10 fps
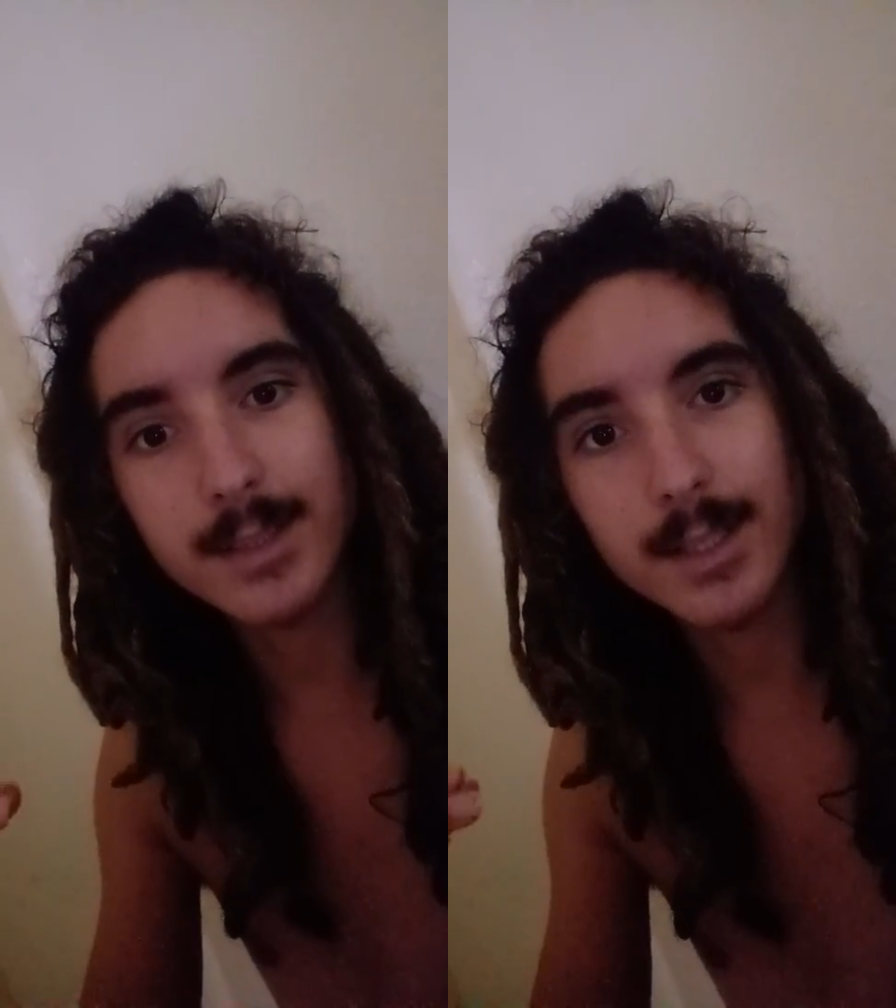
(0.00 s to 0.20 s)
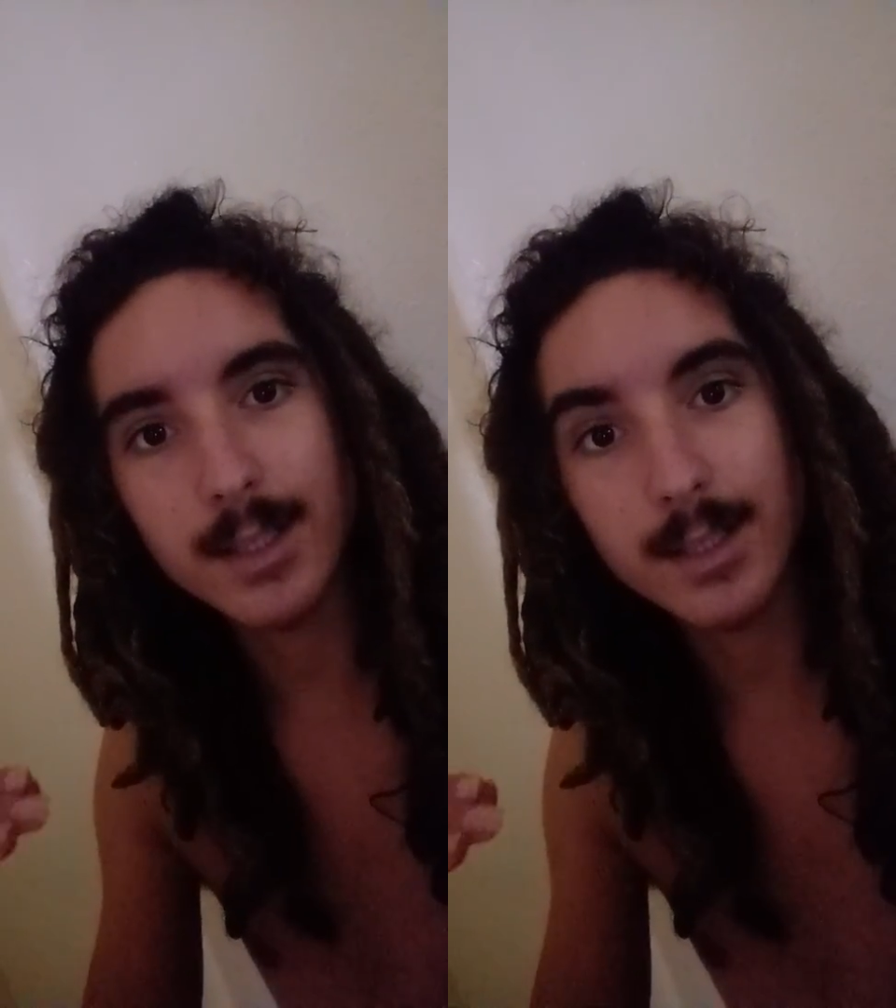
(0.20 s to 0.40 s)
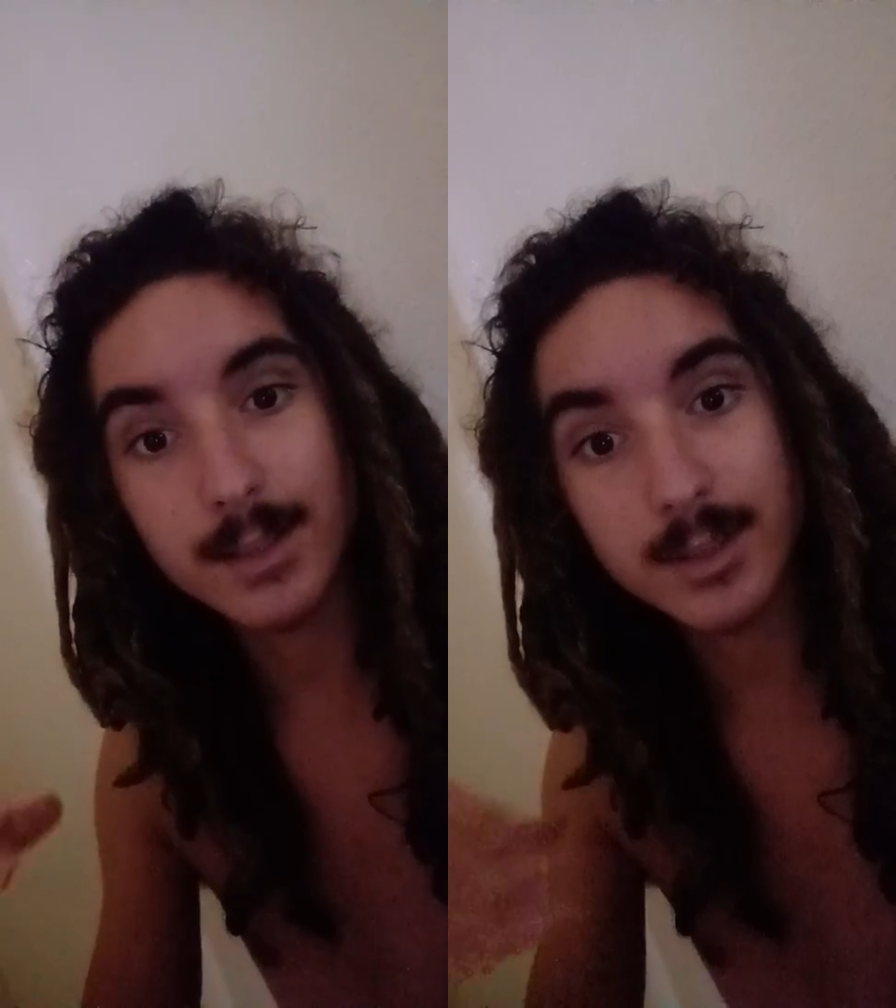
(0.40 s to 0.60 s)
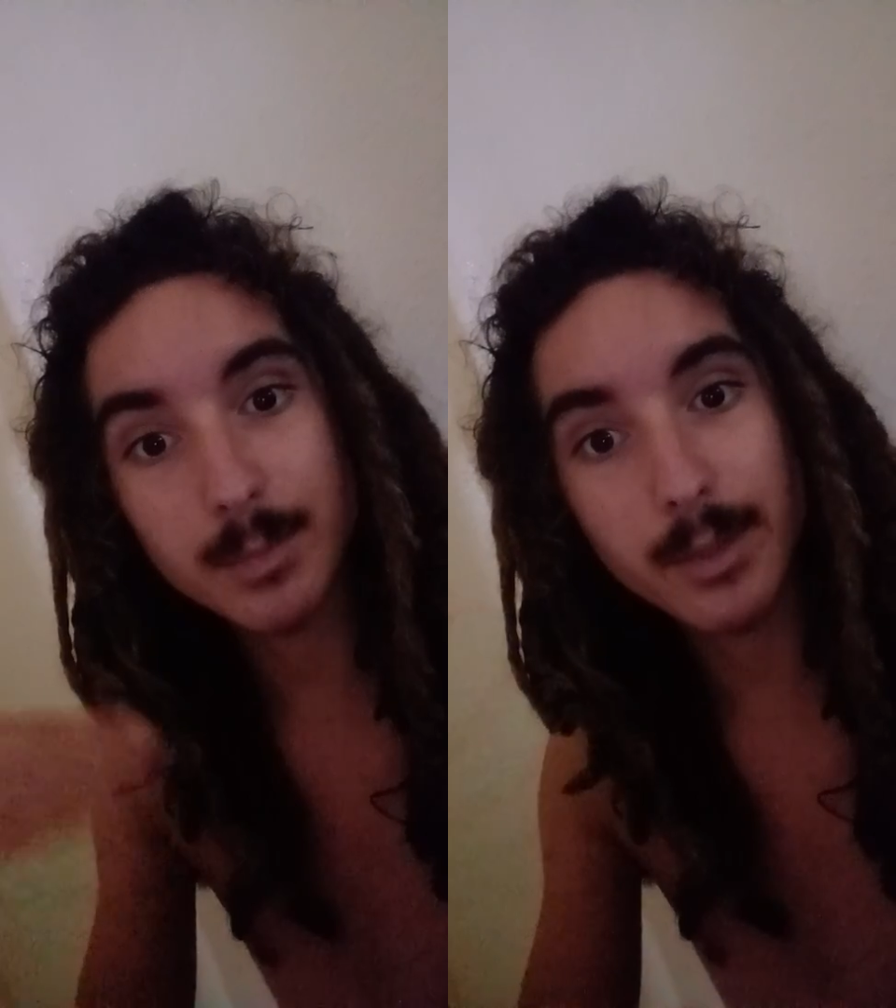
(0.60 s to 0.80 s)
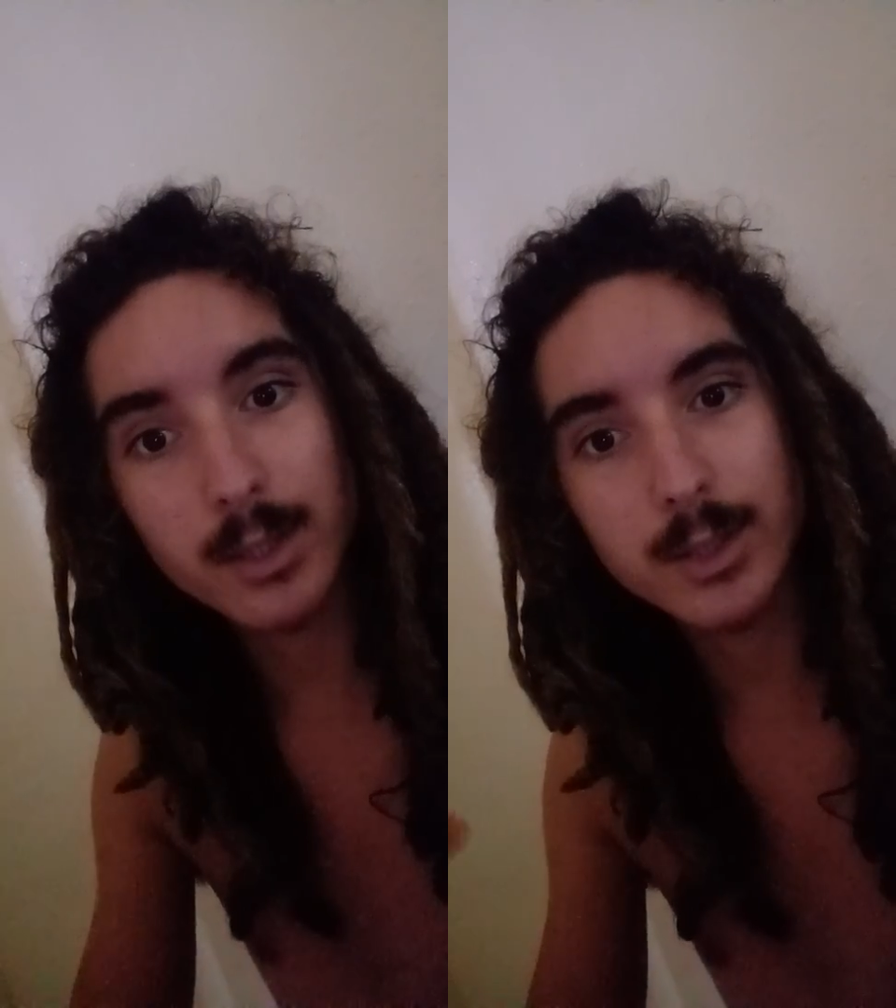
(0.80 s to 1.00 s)
a
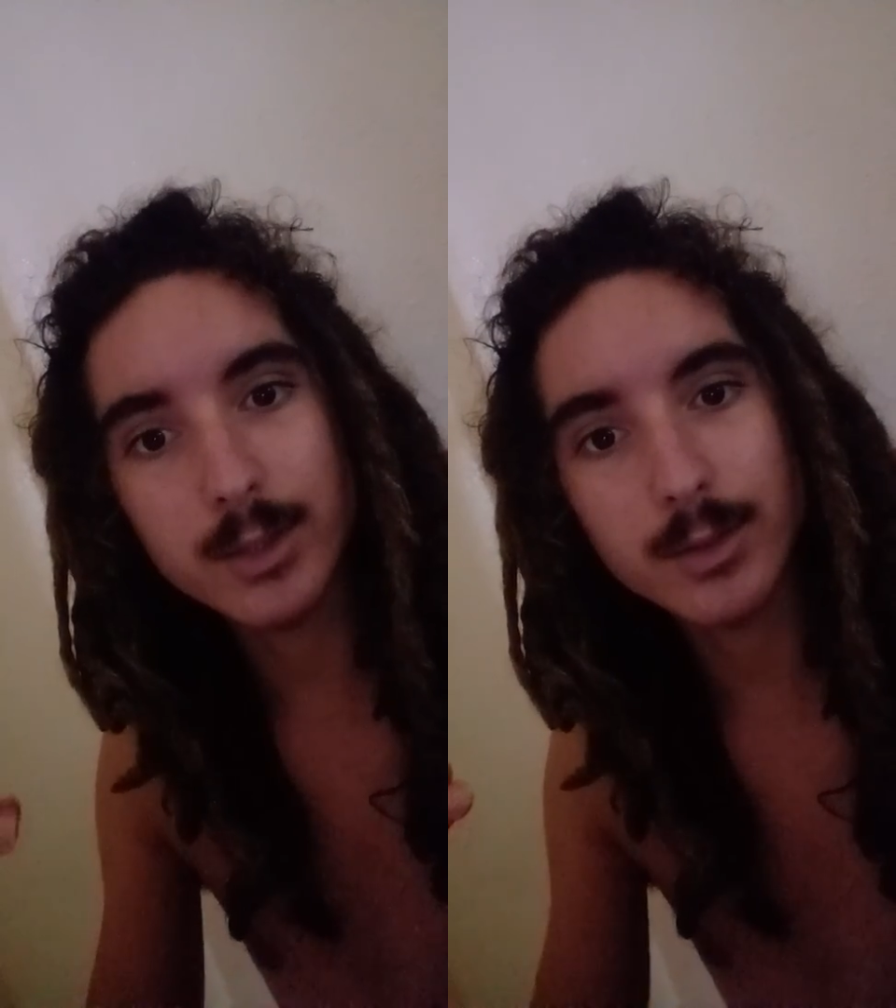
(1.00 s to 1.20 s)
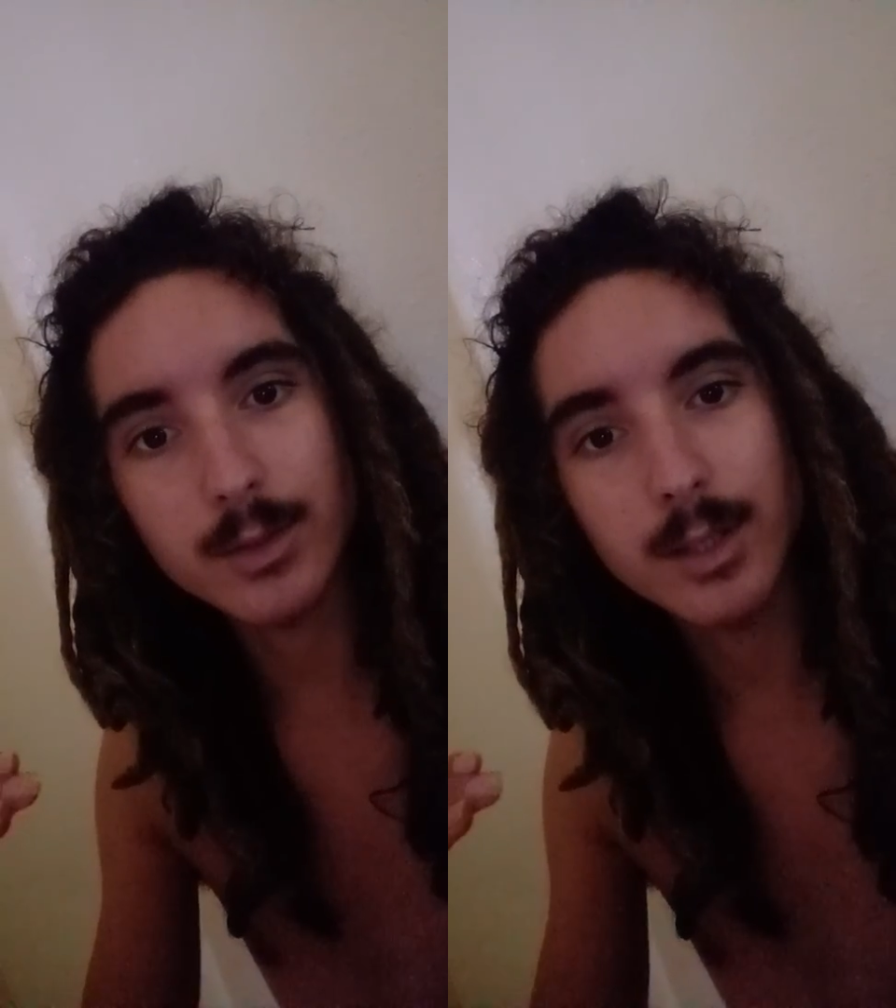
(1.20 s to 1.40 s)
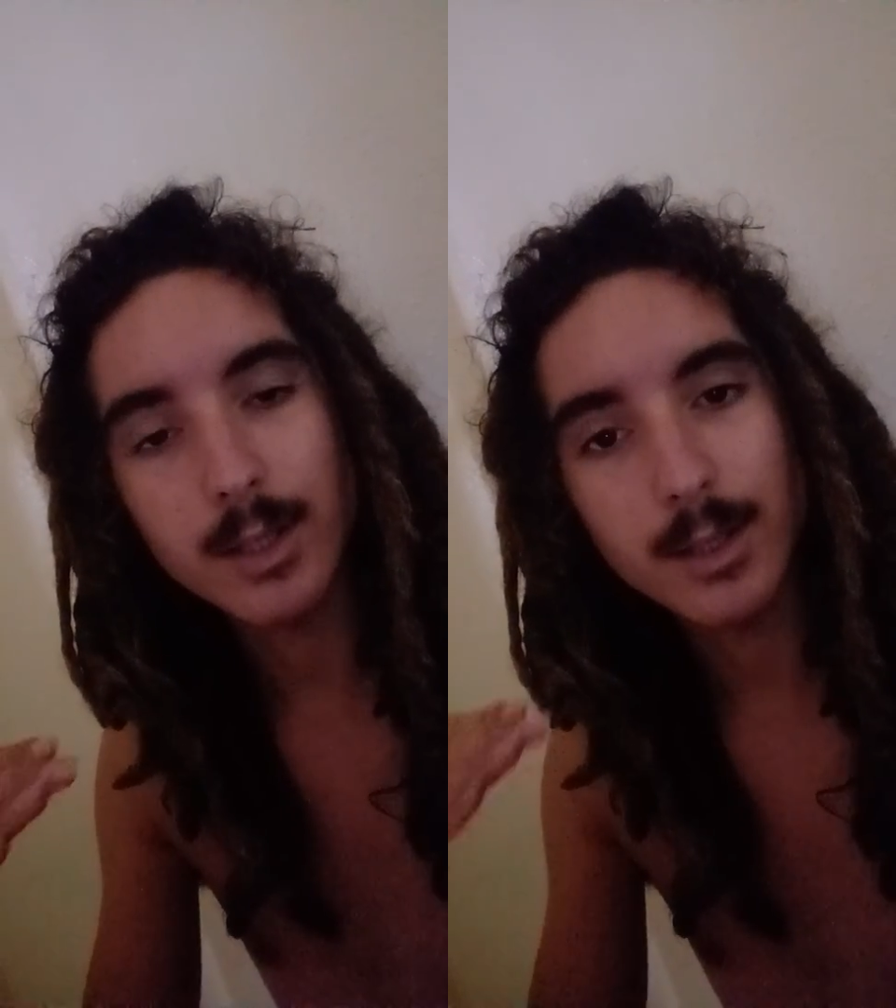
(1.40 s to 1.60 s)
spiritual